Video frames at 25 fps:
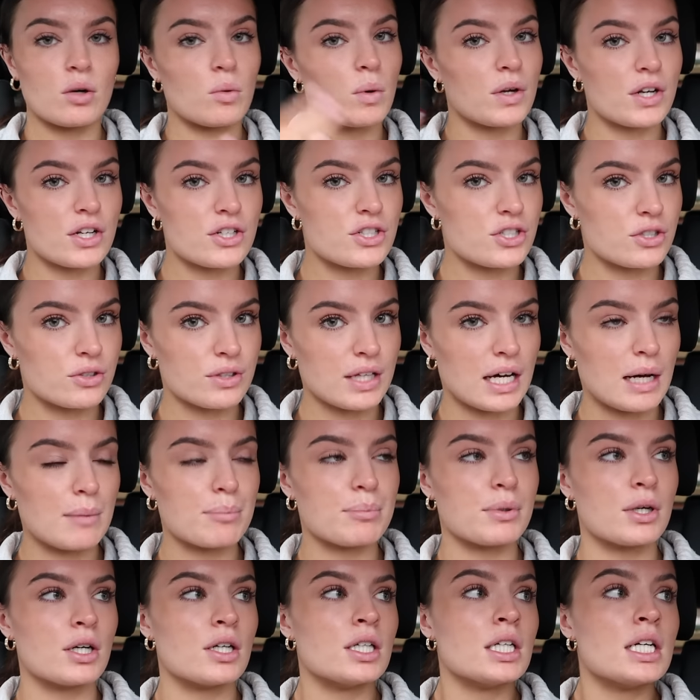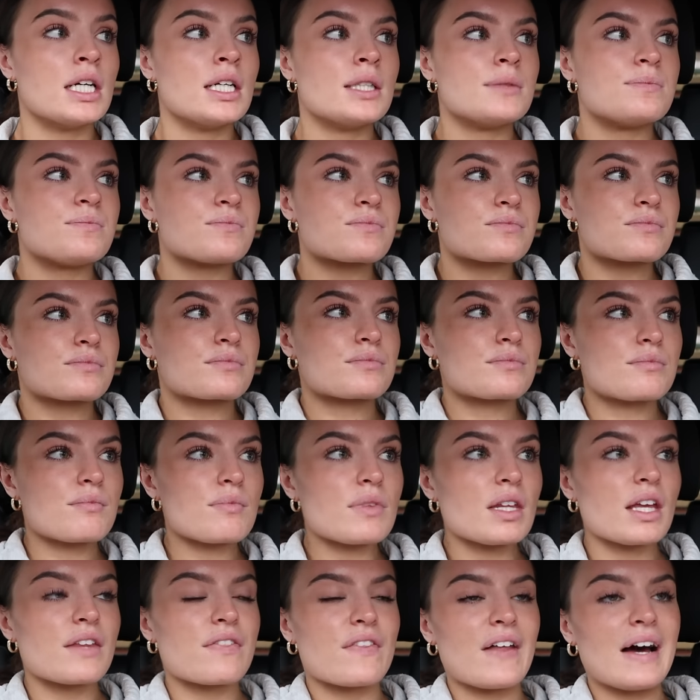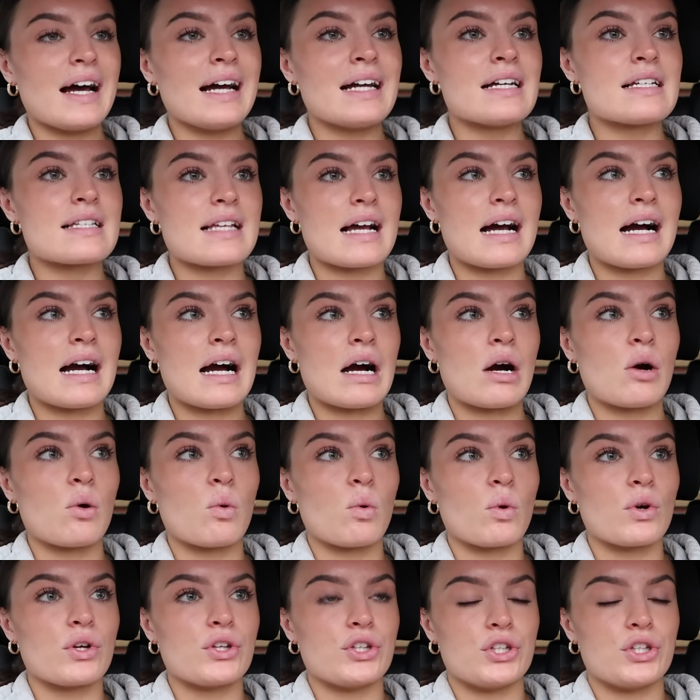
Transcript: not want to do that, but that is how